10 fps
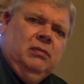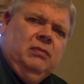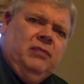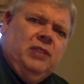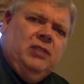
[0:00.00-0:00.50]

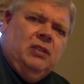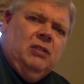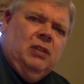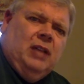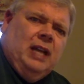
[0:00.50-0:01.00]

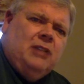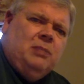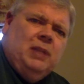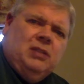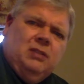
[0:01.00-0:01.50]
physical
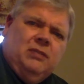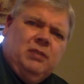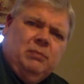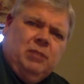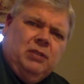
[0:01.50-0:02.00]
aspects of
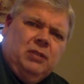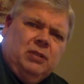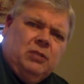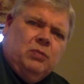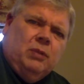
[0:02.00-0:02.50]

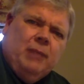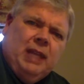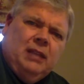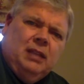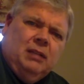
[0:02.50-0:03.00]
computers were
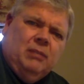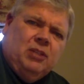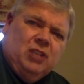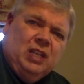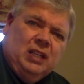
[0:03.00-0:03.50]
made there,
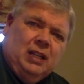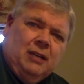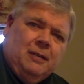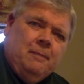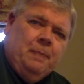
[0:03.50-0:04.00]
machined
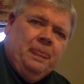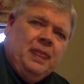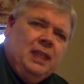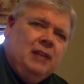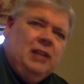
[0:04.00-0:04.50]
there.
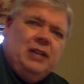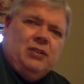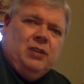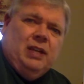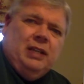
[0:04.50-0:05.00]
The
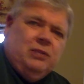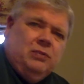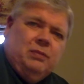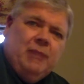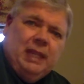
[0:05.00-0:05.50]
electronics
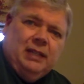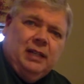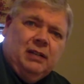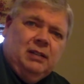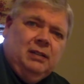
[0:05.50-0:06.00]
was made
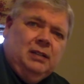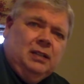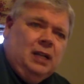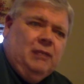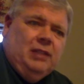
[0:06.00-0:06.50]
there.
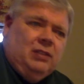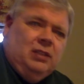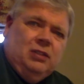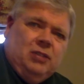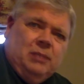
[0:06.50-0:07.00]
Obviously,
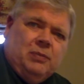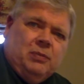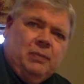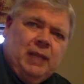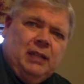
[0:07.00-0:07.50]
the chips
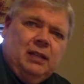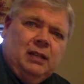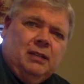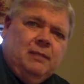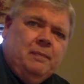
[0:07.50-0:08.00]
were made
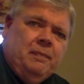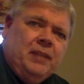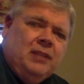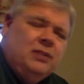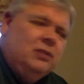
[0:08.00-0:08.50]
there.
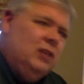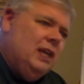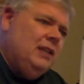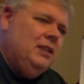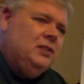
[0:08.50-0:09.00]
So a lot
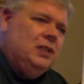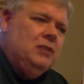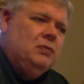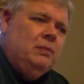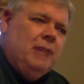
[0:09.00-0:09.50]
of these
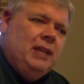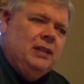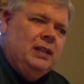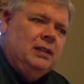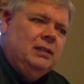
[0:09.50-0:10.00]
things were made
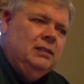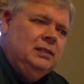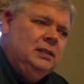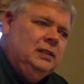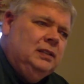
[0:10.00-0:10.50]
there.
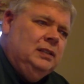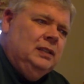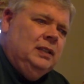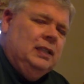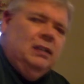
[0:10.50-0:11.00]

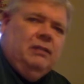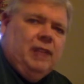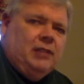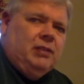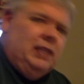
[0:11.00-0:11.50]
And then
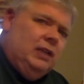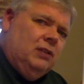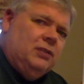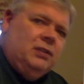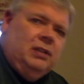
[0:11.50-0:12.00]
eventually they all
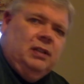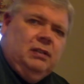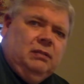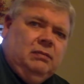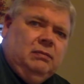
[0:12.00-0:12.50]
started
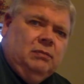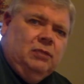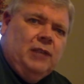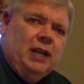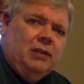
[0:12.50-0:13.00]
to move
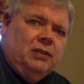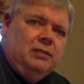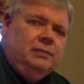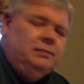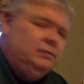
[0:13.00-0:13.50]
out.
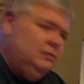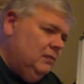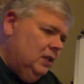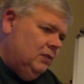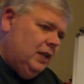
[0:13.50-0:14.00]

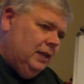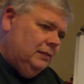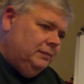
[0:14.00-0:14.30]
Okay.